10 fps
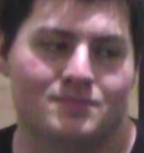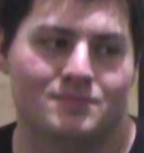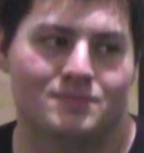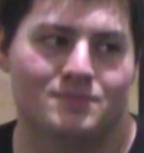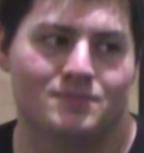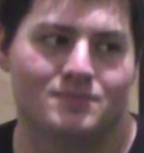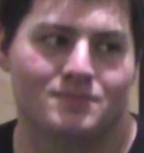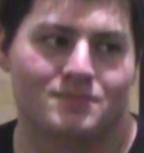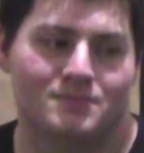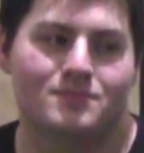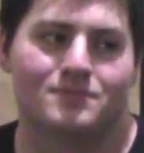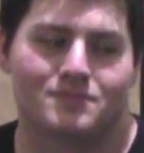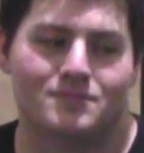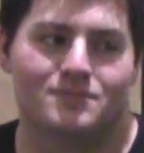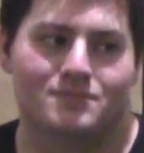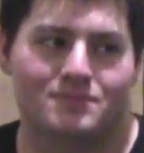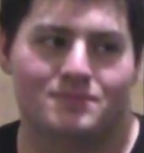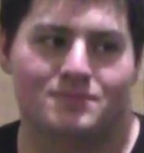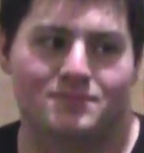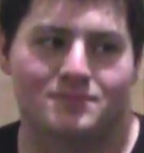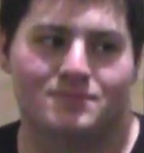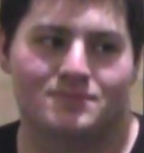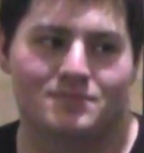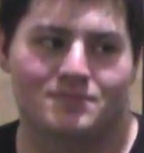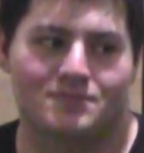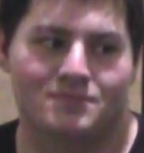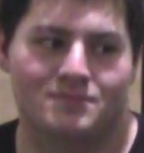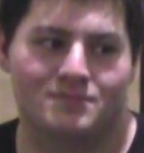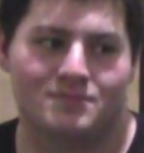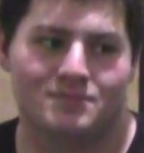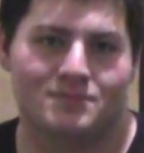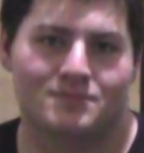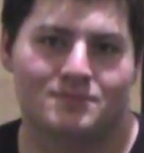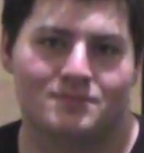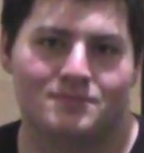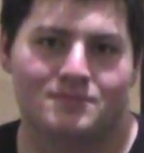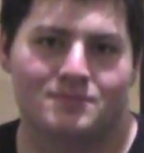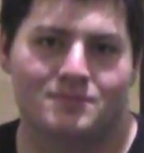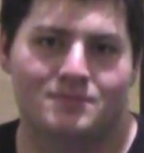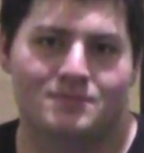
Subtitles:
(not speaking)